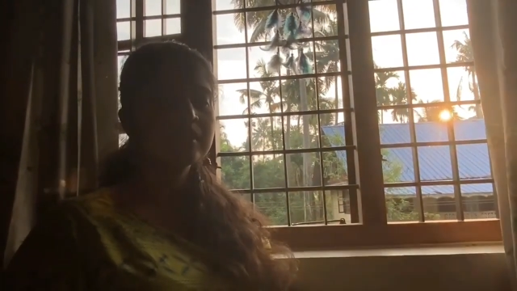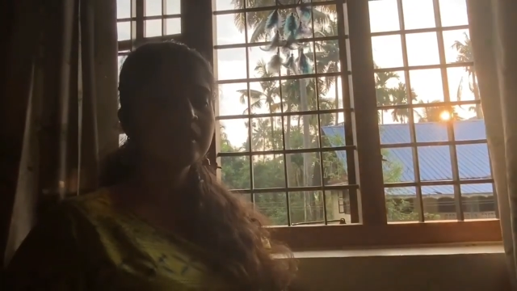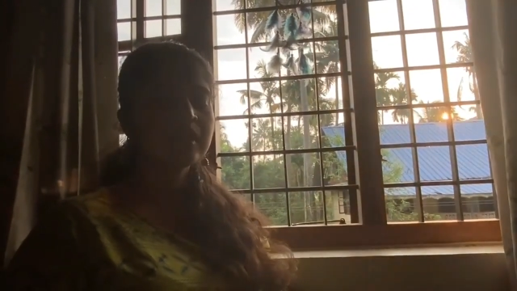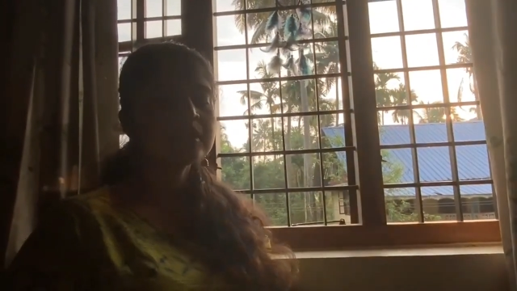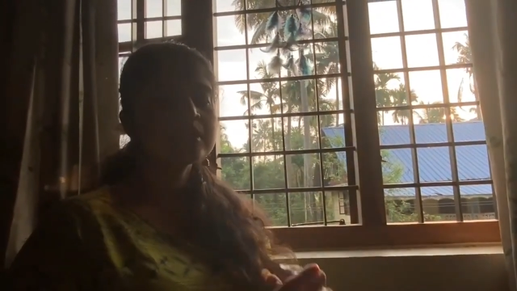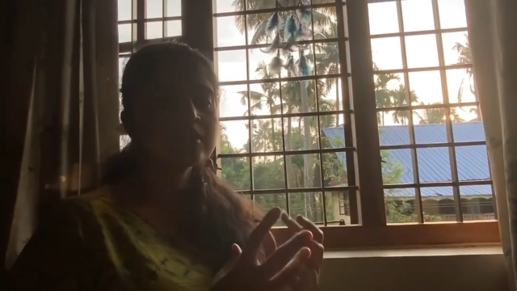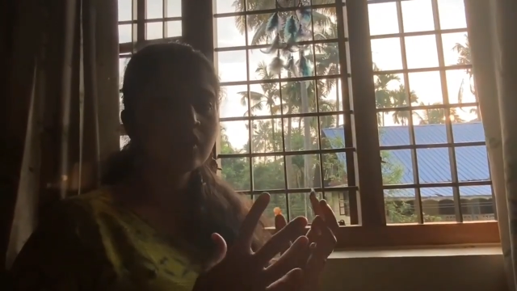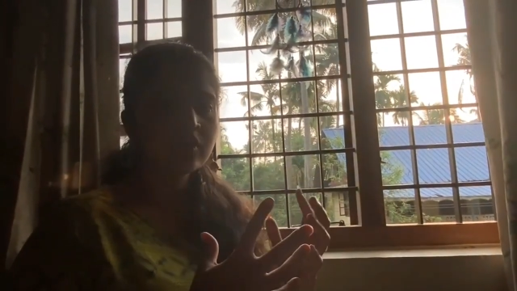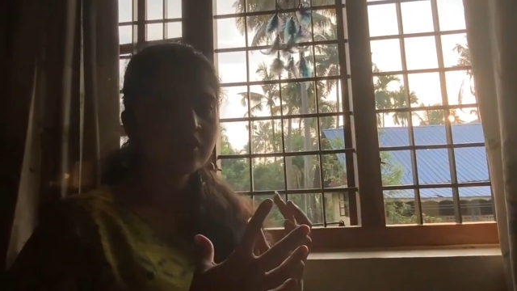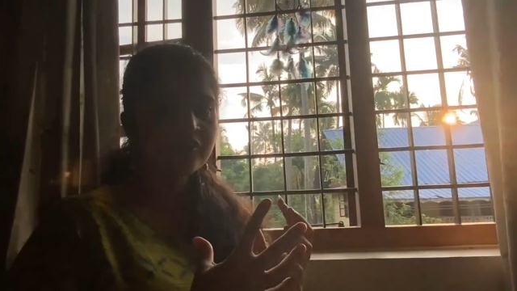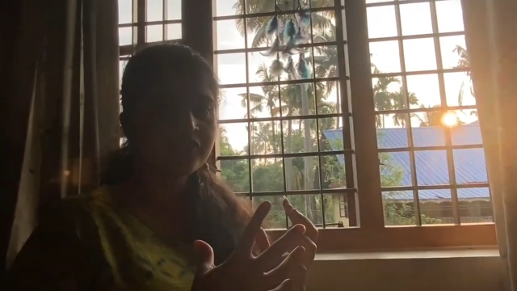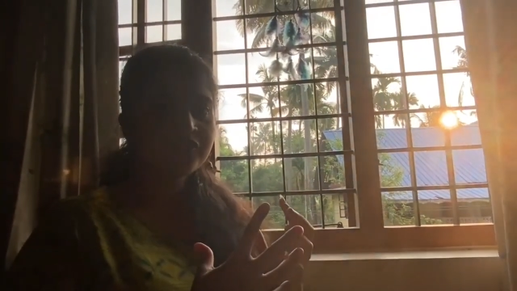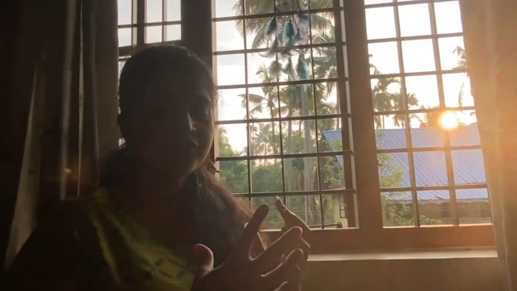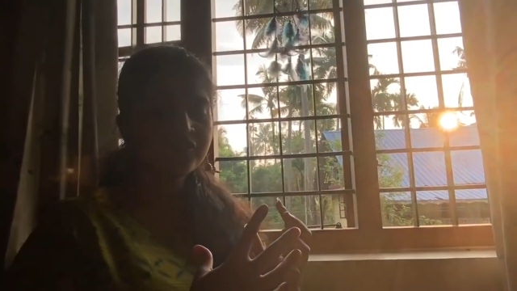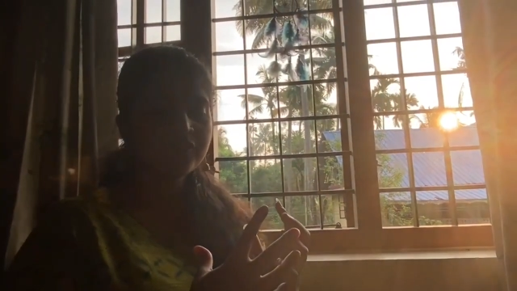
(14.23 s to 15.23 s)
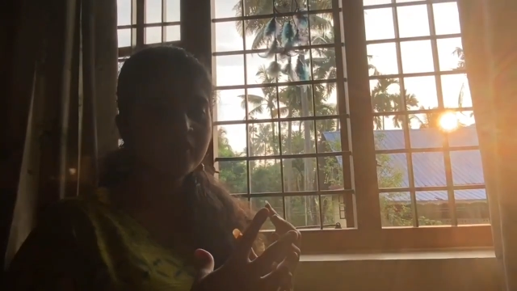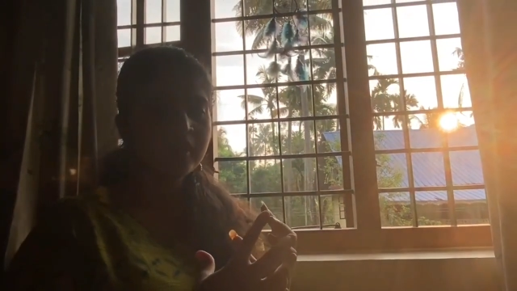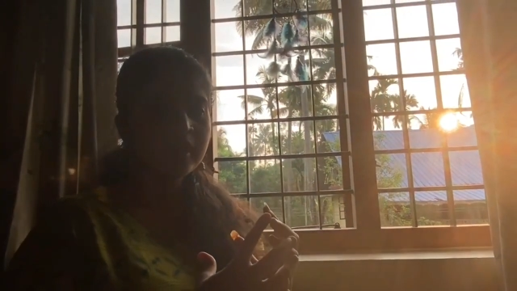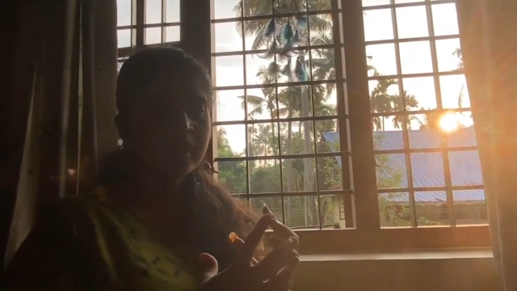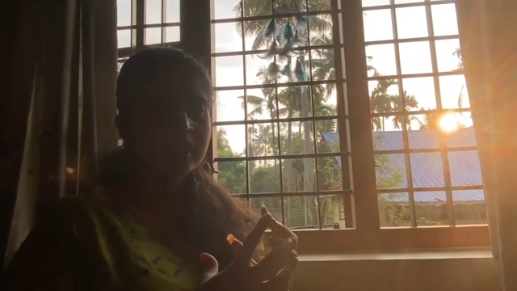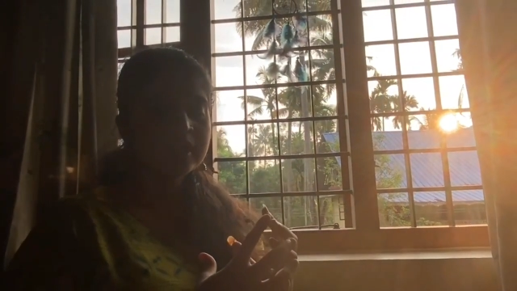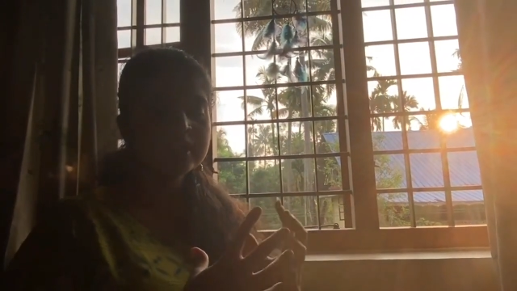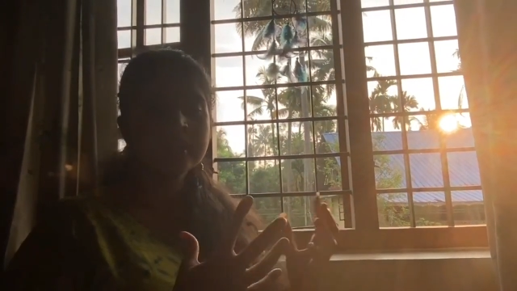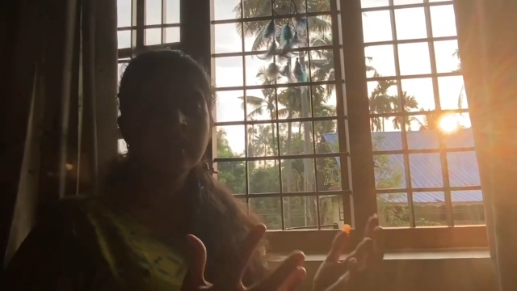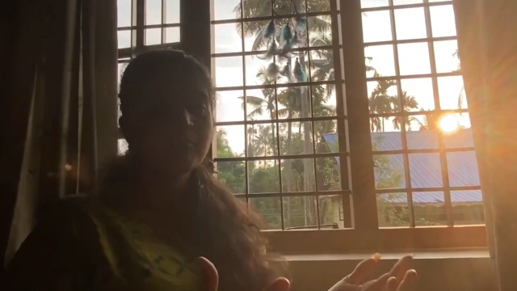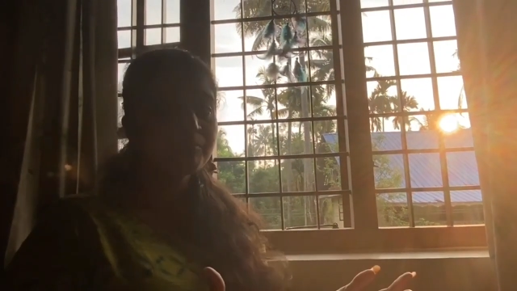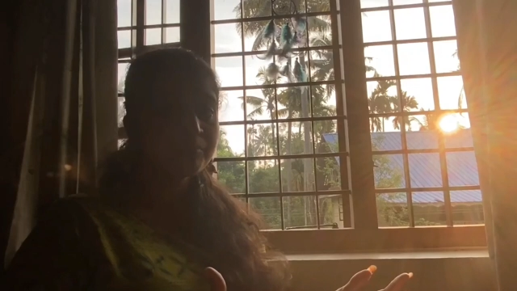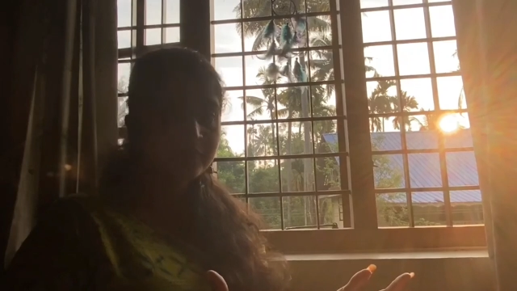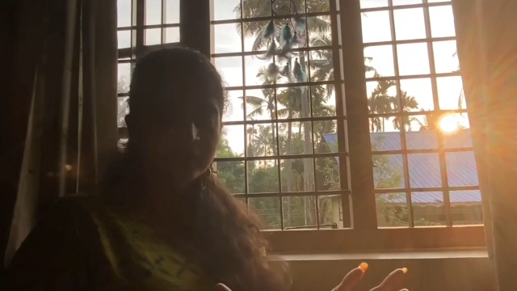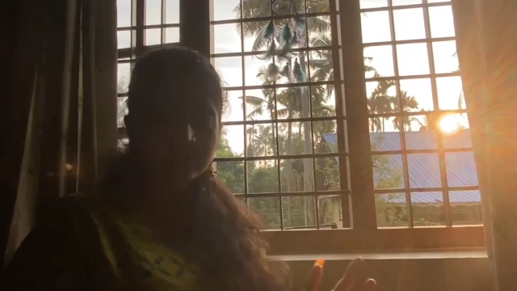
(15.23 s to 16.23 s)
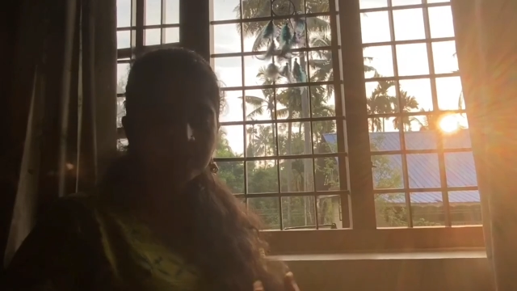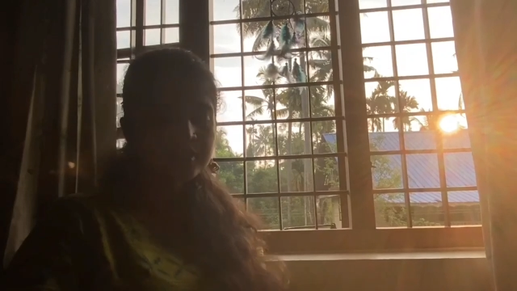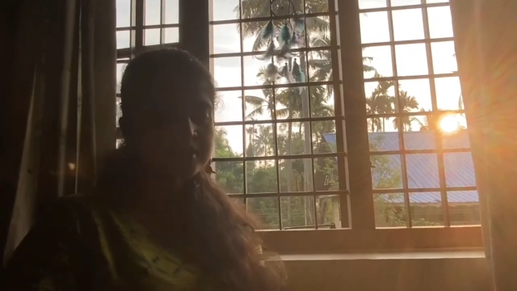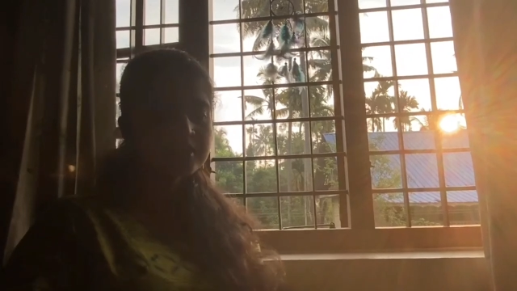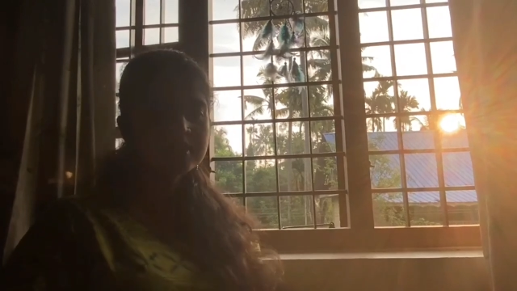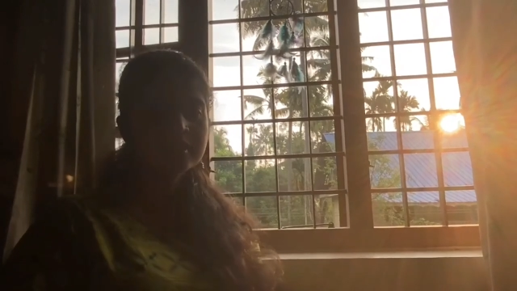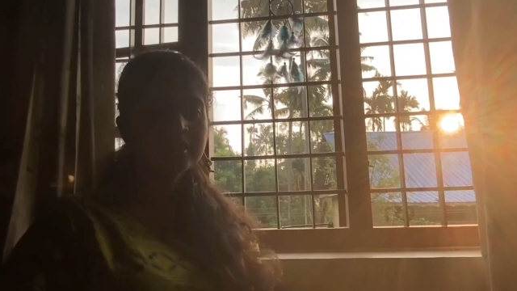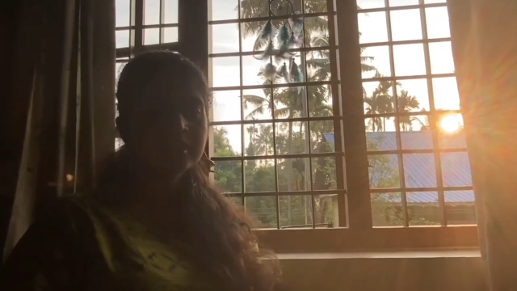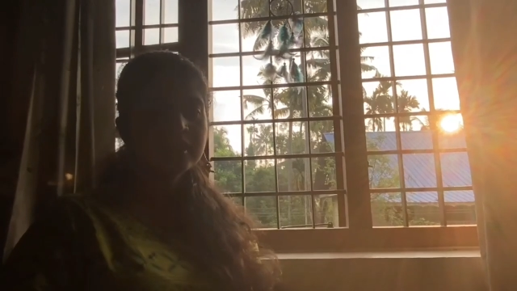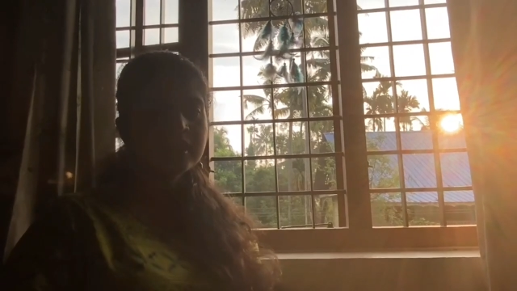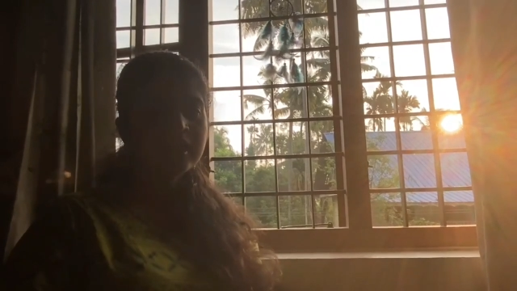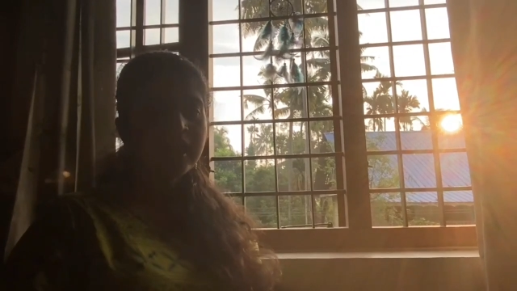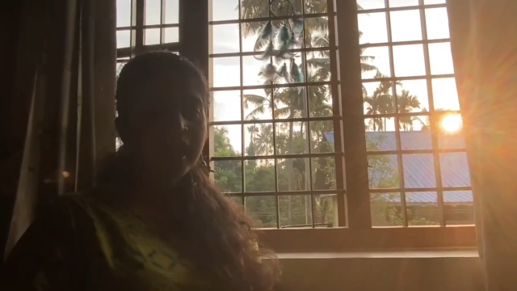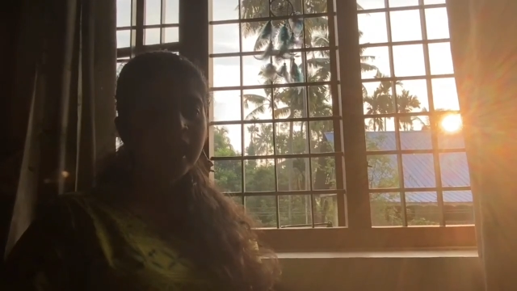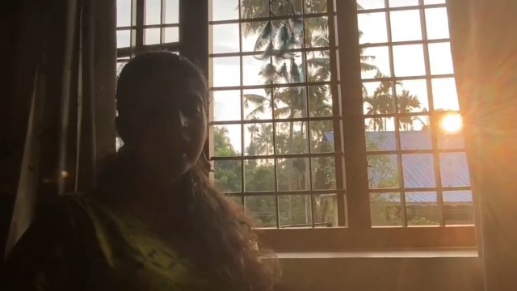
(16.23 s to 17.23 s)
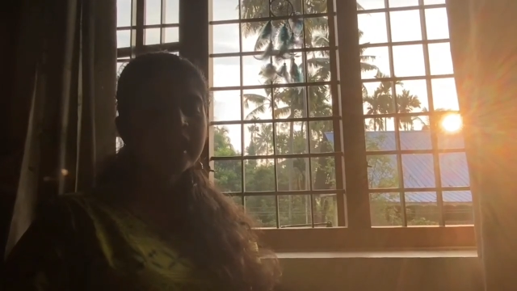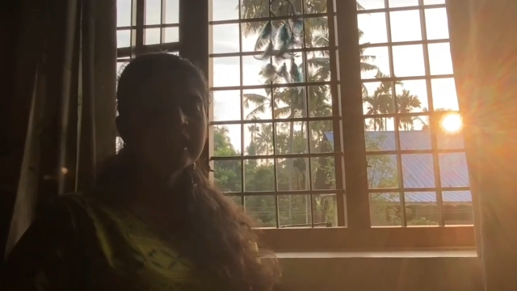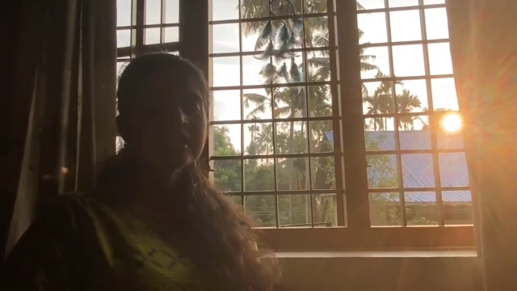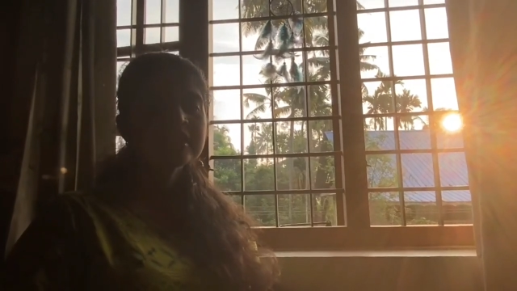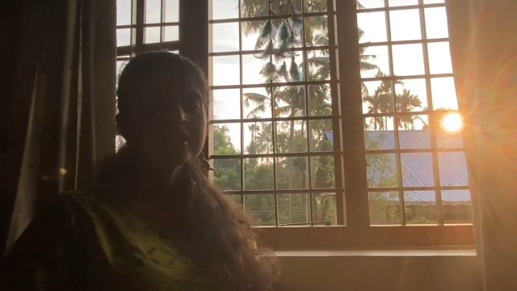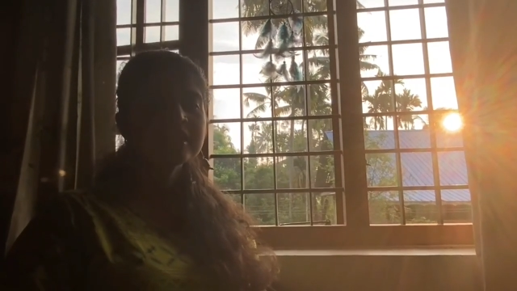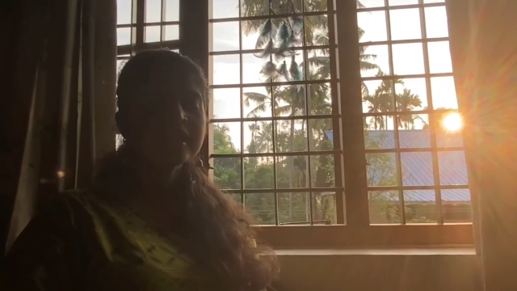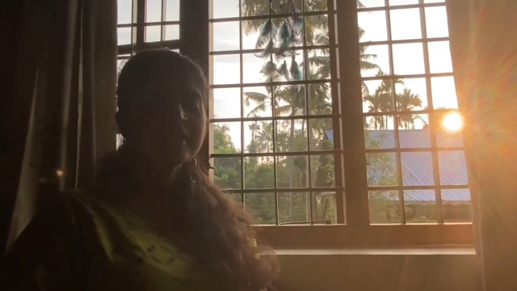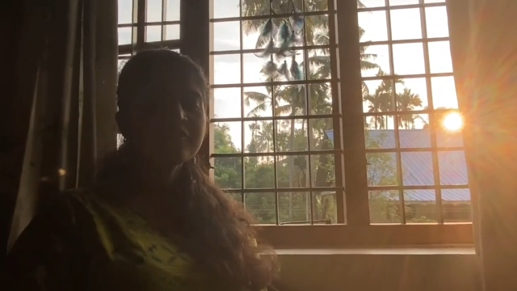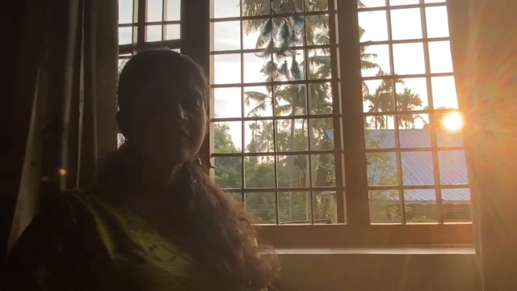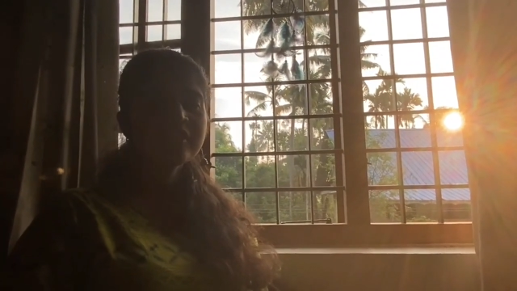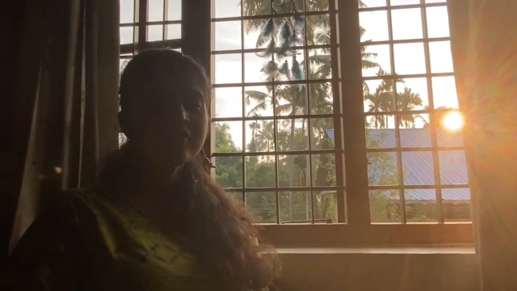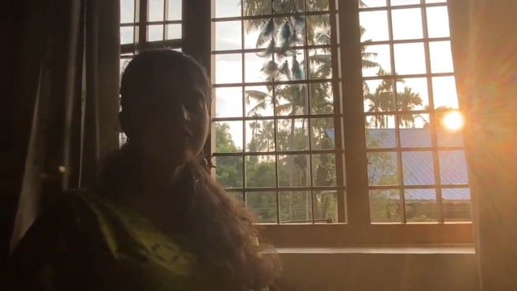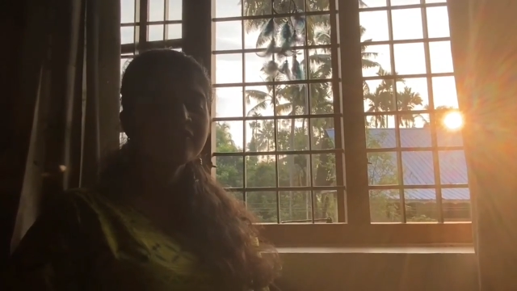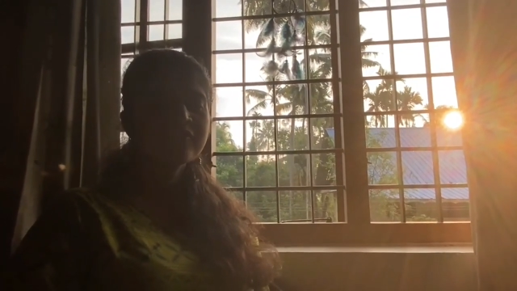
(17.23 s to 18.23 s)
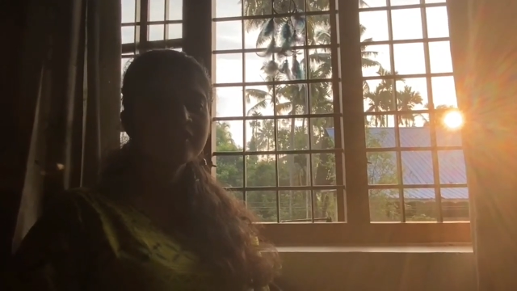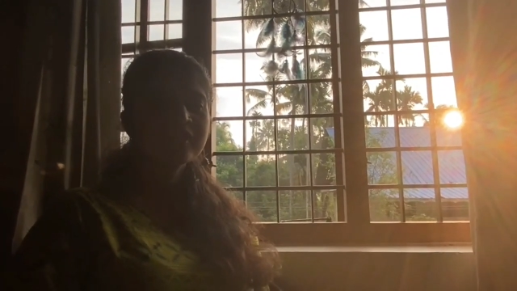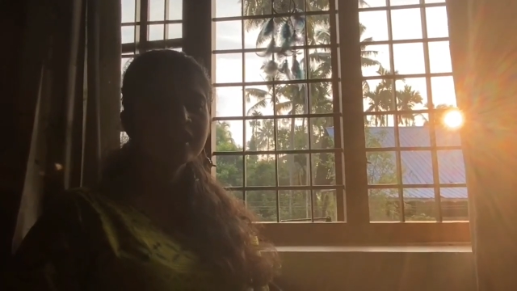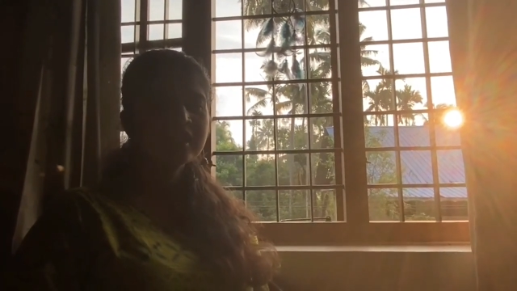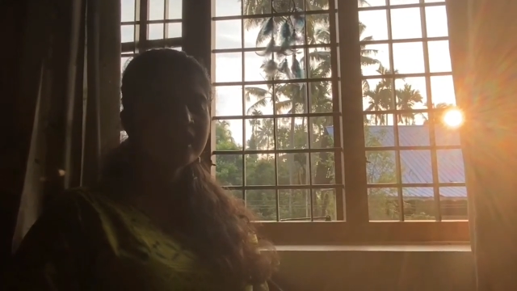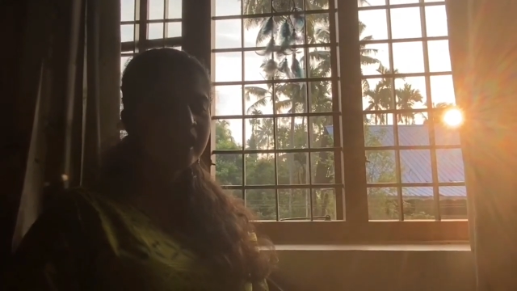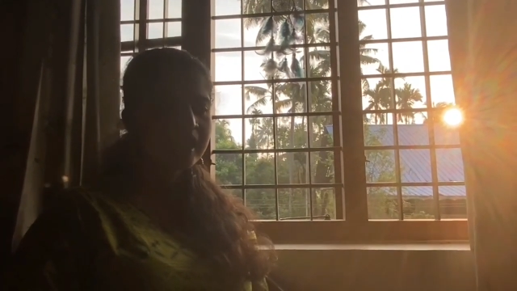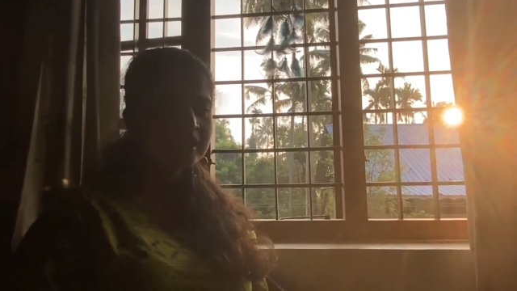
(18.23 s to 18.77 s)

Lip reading: (no speaker visible)